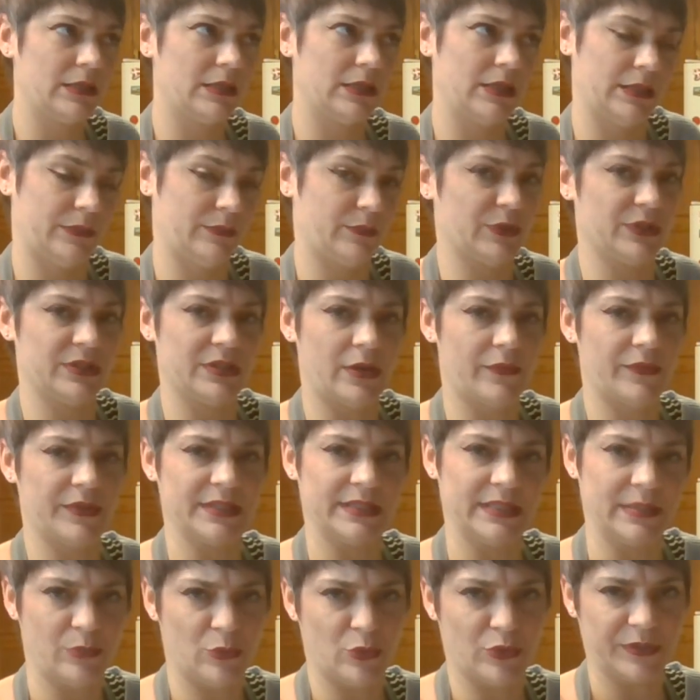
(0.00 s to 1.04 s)
it was
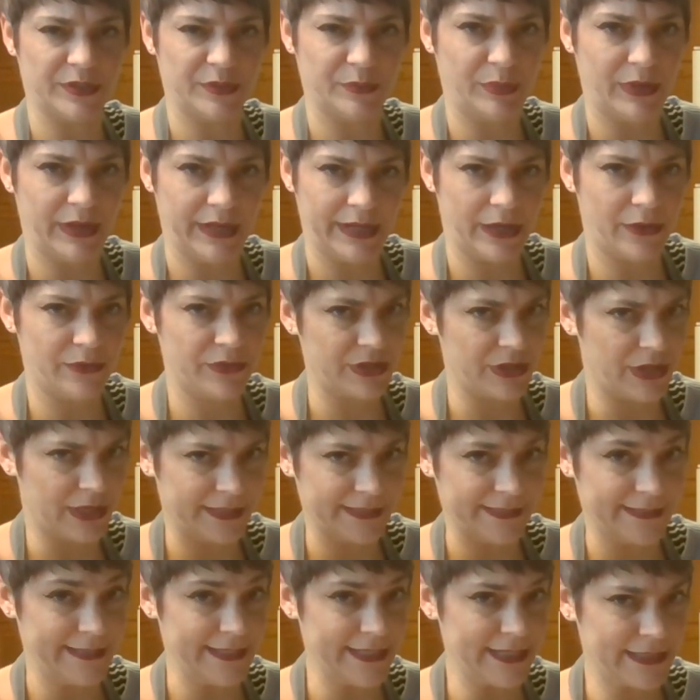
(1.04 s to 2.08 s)
obviously more spread out and not
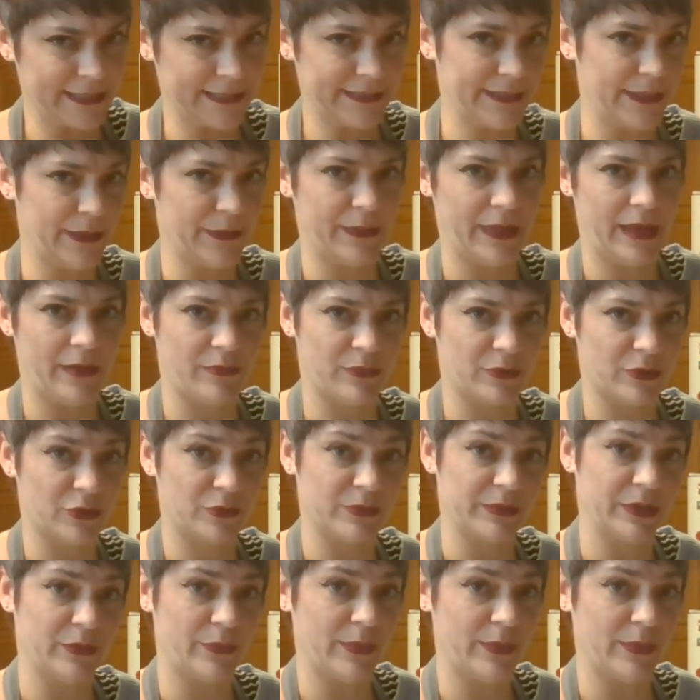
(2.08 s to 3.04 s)
as thick, so that worked really